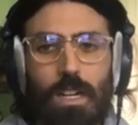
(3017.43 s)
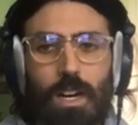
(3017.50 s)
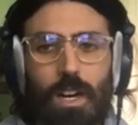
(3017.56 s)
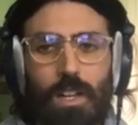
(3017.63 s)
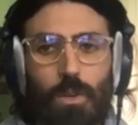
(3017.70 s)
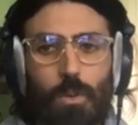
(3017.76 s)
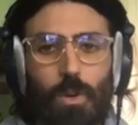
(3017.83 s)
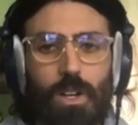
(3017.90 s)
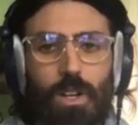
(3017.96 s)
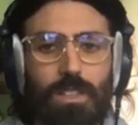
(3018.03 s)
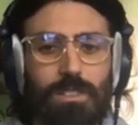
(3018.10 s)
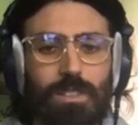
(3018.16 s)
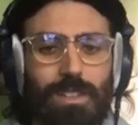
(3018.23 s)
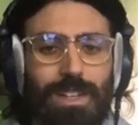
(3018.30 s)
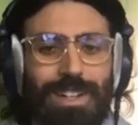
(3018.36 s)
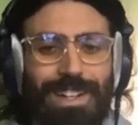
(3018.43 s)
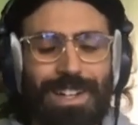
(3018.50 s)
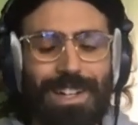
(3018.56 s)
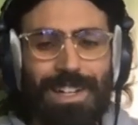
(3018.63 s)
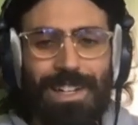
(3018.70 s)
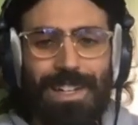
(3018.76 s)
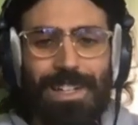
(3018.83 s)
Otherwise,
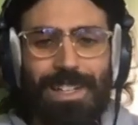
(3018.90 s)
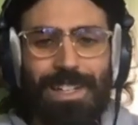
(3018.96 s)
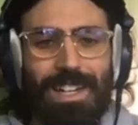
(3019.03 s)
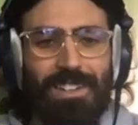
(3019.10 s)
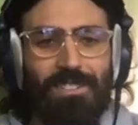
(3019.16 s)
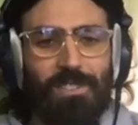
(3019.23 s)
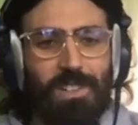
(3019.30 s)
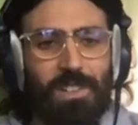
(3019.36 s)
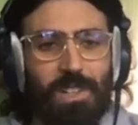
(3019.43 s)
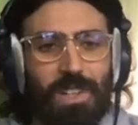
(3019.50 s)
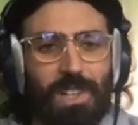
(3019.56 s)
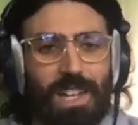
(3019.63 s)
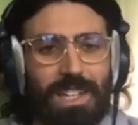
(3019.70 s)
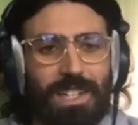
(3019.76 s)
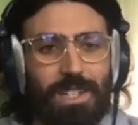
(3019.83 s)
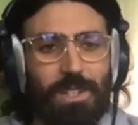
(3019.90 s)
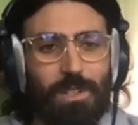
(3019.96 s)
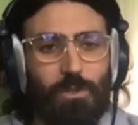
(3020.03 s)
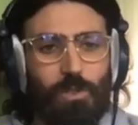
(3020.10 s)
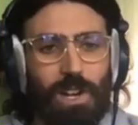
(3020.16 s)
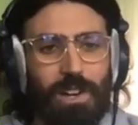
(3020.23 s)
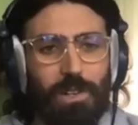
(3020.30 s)
I have a lightning
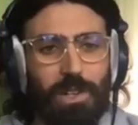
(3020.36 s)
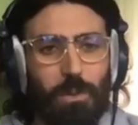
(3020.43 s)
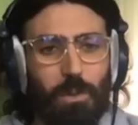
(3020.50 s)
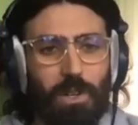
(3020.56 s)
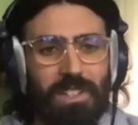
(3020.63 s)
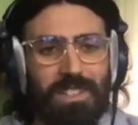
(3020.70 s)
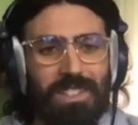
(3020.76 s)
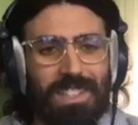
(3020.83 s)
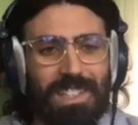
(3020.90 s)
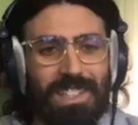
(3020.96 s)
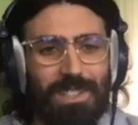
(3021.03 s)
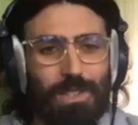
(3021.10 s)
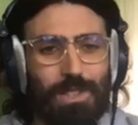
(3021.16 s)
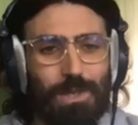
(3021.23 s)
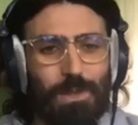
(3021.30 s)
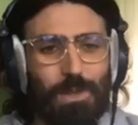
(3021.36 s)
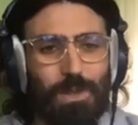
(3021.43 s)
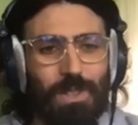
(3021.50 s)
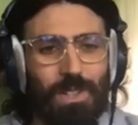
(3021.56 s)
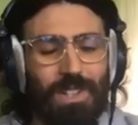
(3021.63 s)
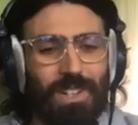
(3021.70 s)
round I wanted to get to